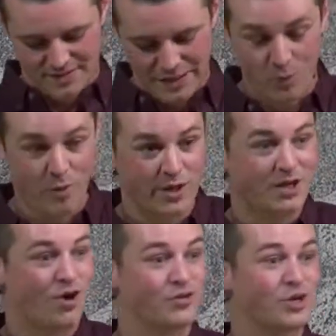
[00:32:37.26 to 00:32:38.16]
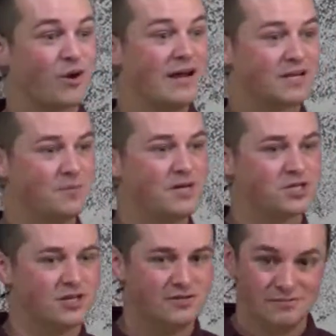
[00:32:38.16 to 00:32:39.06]
And in what we call the Great
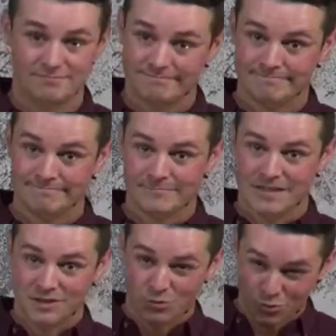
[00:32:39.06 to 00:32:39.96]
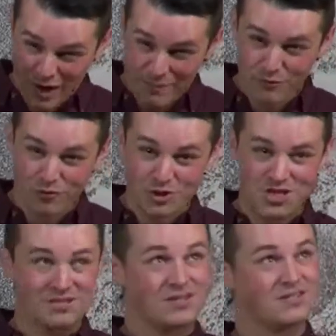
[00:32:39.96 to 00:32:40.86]
Commission, right before
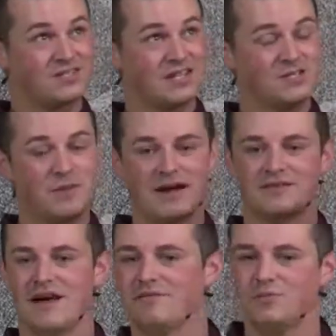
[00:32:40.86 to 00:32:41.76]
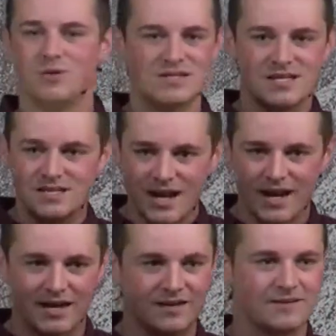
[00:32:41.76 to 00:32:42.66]
Jesus ascends back to heaven, what does he
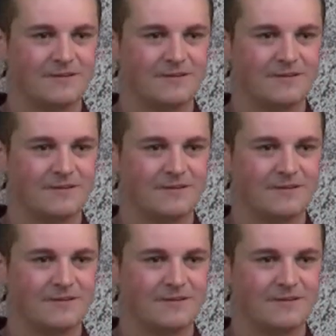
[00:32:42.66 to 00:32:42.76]
say?